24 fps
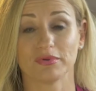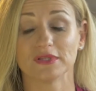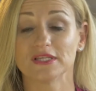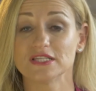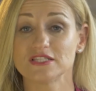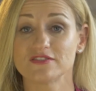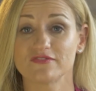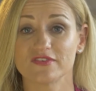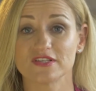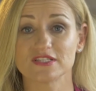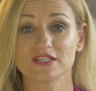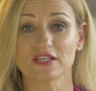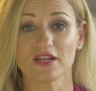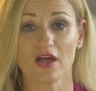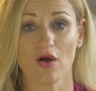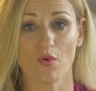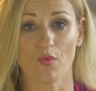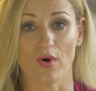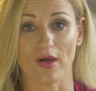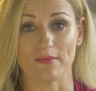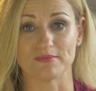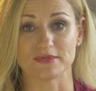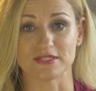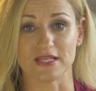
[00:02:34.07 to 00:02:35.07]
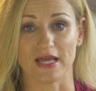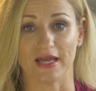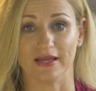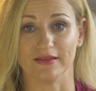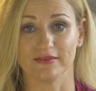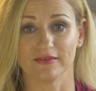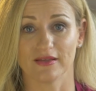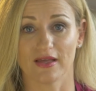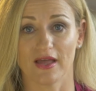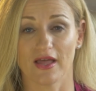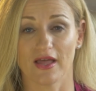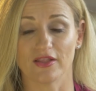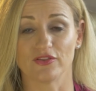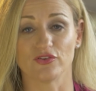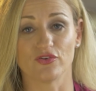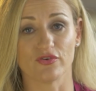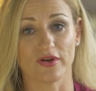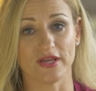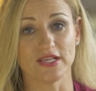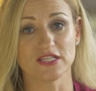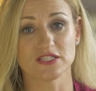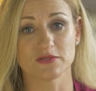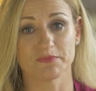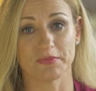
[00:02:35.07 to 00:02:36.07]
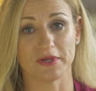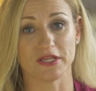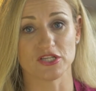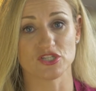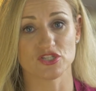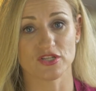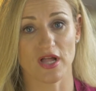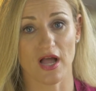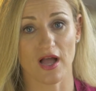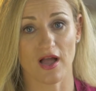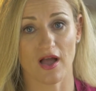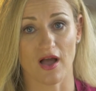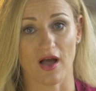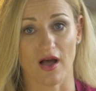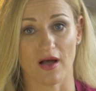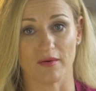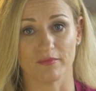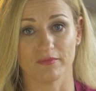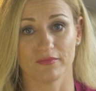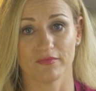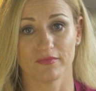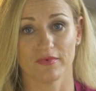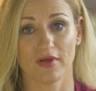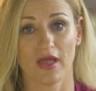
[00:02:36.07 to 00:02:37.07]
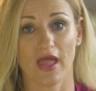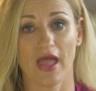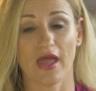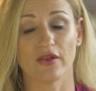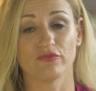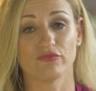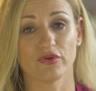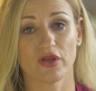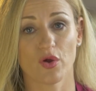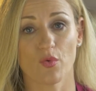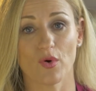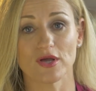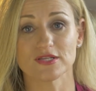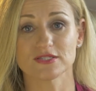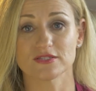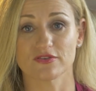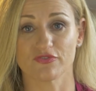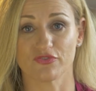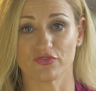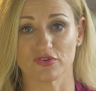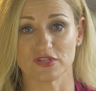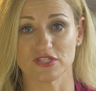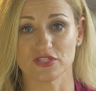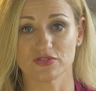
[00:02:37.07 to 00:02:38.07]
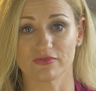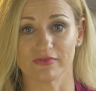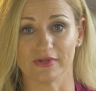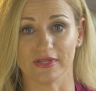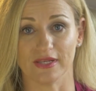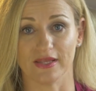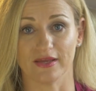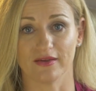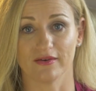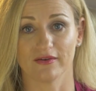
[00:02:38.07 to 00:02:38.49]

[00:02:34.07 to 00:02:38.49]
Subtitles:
please visit our website at gr8speech.com and request a free screening.